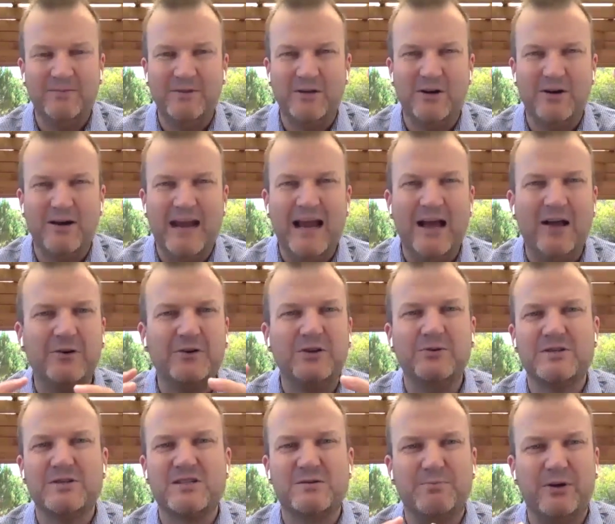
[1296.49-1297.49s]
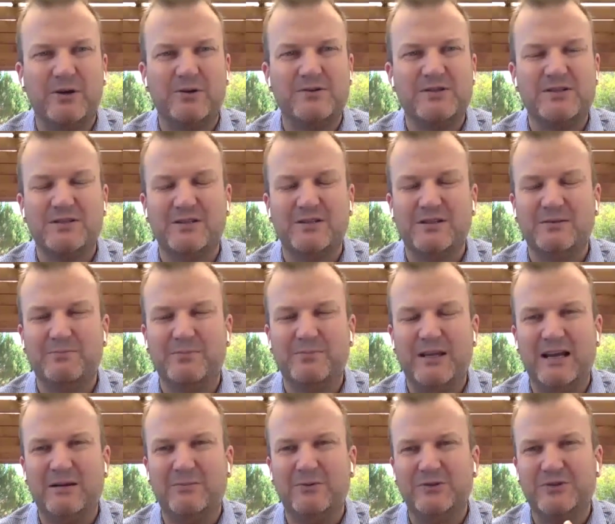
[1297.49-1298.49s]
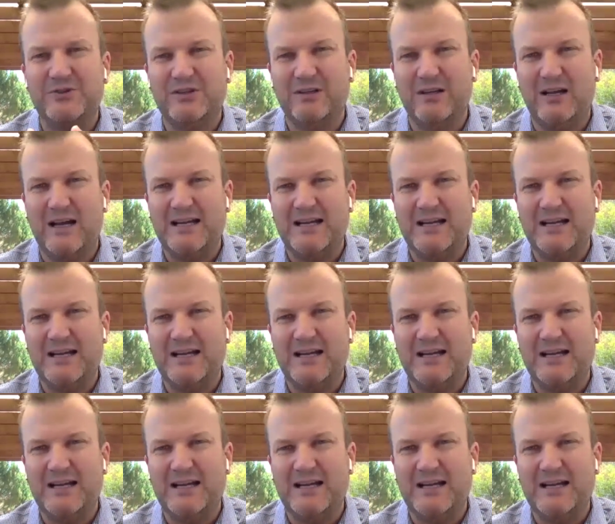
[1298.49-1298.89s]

you know, how you're supposed to be able to